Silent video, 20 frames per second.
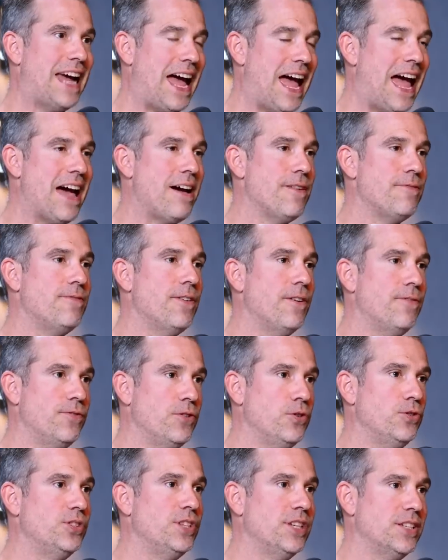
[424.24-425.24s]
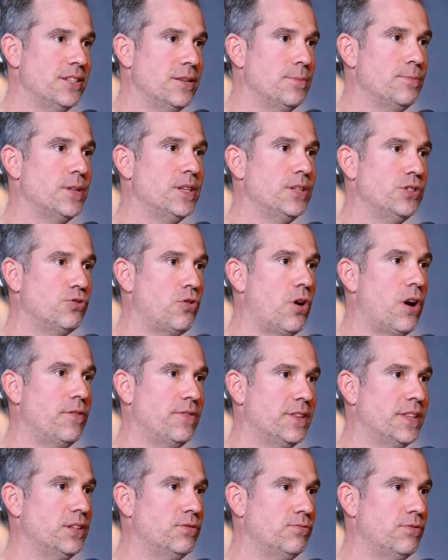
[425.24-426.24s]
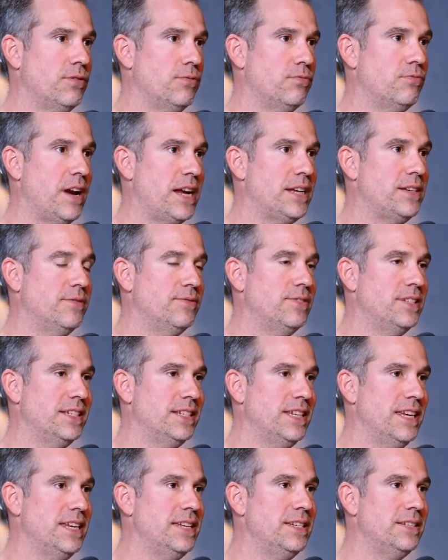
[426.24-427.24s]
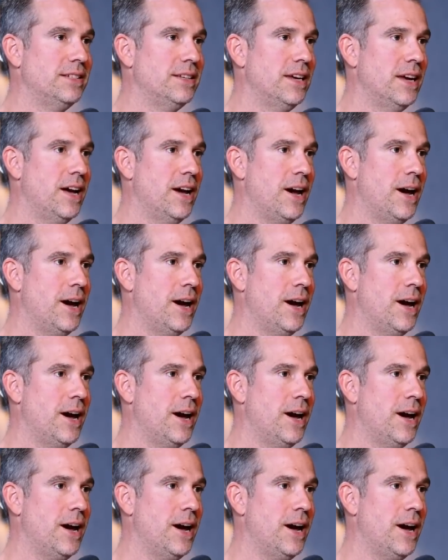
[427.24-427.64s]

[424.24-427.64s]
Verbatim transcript: to have a food system that's driving this rate of disease.